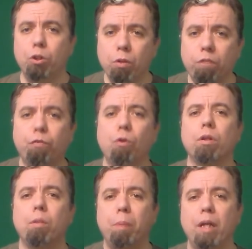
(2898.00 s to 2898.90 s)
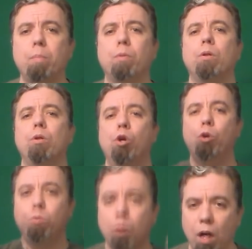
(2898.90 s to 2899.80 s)
Do it for the people
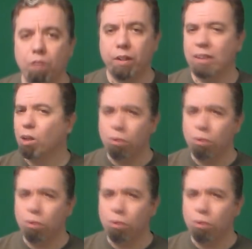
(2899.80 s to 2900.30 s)
who love it.